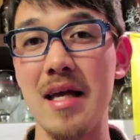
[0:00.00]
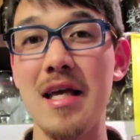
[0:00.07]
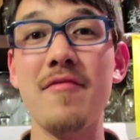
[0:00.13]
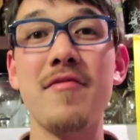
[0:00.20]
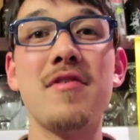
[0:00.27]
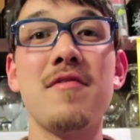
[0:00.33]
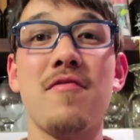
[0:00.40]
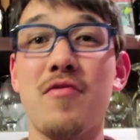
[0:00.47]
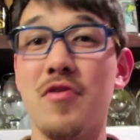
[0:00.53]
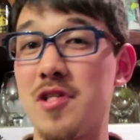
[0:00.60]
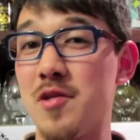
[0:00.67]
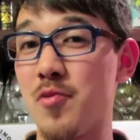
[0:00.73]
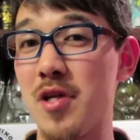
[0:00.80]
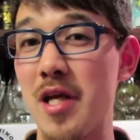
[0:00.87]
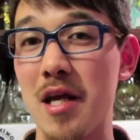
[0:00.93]
Even for
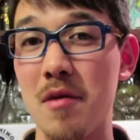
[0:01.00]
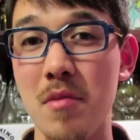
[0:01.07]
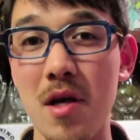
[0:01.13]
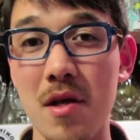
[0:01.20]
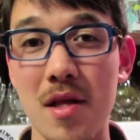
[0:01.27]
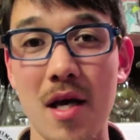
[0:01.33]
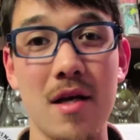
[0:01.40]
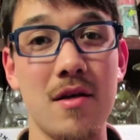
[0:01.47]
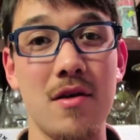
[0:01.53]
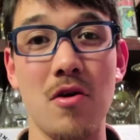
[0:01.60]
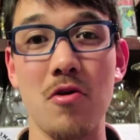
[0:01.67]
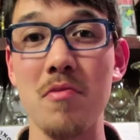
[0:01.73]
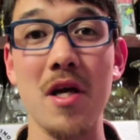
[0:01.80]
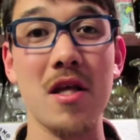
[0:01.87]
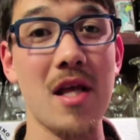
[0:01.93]
someone like me that
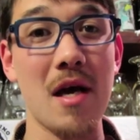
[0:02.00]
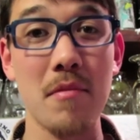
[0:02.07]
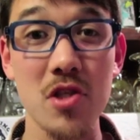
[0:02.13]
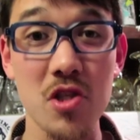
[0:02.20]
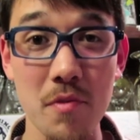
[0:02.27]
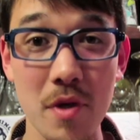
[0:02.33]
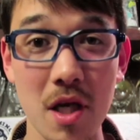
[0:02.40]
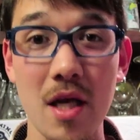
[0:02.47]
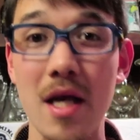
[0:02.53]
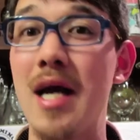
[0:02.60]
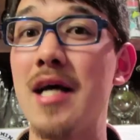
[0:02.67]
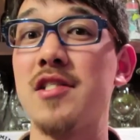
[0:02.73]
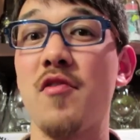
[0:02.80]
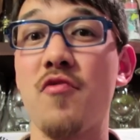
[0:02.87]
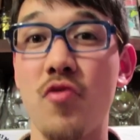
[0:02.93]
don't make that much money
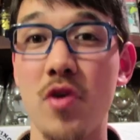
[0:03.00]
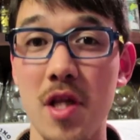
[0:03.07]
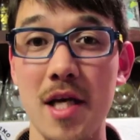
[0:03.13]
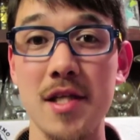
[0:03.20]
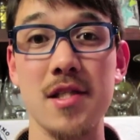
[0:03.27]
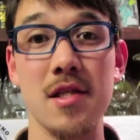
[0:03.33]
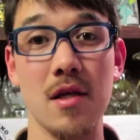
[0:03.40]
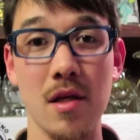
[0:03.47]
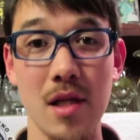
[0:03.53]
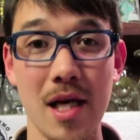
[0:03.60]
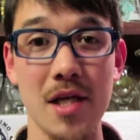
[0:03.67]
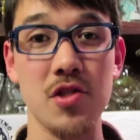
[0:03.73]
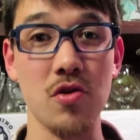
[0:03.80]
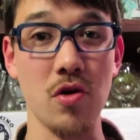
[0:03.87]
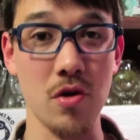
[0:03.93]
as a freelance
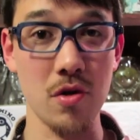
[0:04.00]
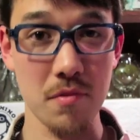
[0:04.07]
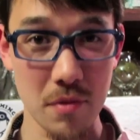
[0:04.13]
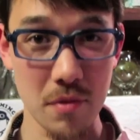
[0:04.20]
classical